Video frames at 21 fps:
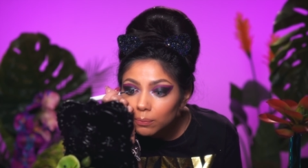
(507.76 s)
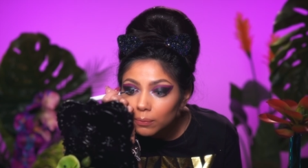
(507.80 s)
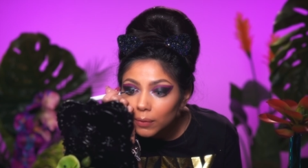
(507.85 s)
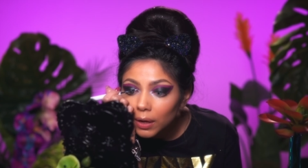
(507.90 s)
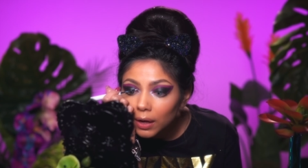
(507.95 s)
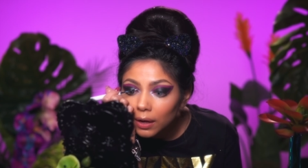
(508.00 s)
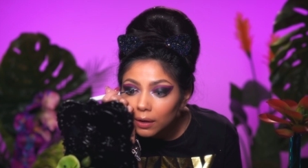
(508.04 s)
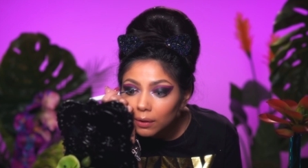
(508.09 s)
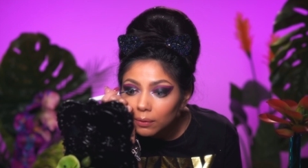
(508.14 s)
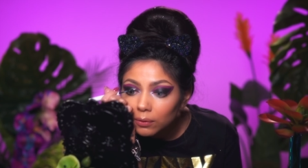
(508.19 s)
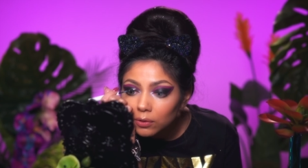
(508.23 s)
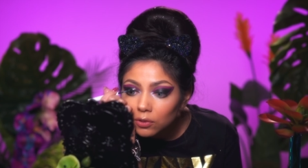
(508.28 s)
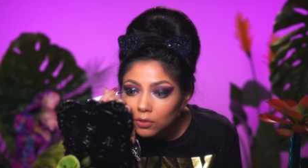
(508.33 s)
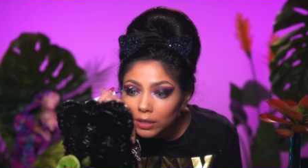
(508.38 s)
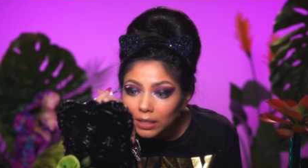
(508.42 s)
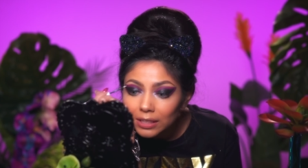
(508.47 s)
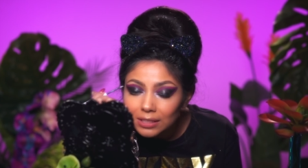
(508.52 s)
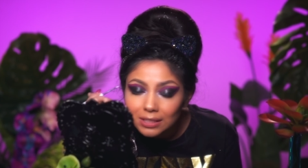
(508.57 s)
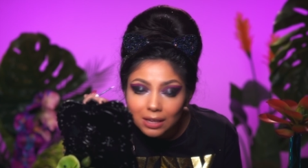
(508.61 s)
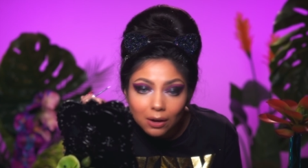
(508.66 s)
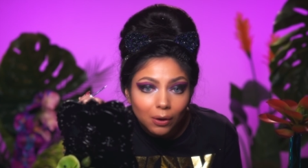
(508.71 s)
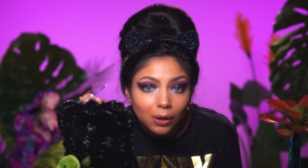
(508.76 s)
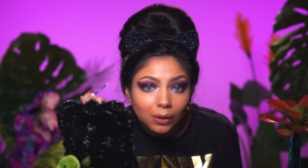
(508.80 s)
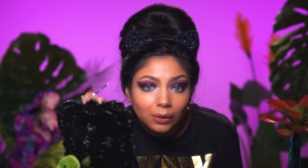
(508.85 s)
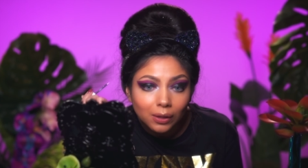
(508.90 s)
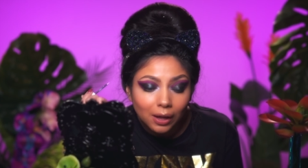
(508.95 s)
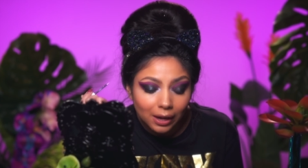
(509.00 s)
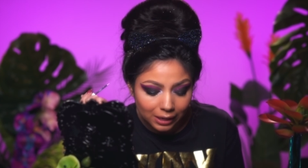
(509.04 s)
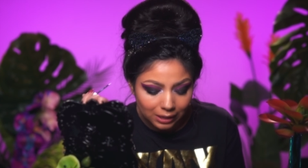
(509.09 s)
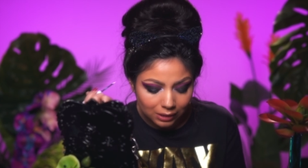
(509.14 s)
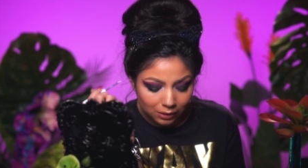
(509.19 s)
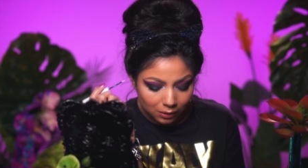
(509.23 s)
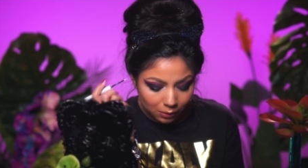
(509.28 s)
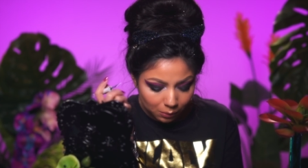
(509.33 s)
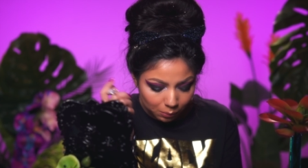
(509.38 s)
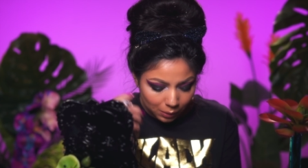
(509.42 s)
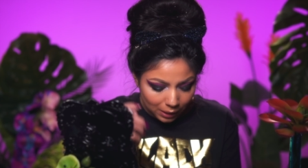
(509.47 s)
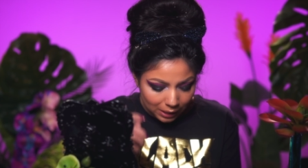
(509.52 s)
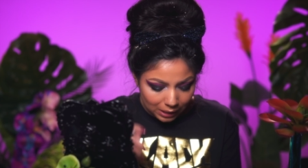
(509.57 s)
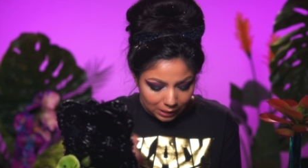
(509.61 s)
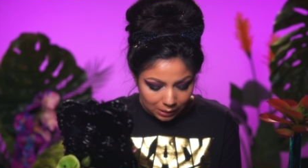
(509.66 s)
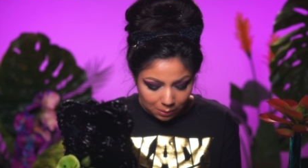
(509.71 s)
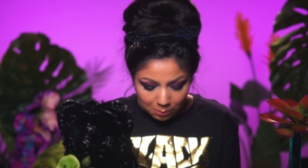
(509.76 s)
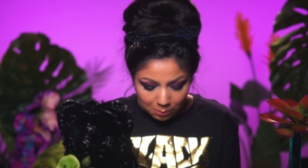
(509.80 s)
uh, trace out a line right in the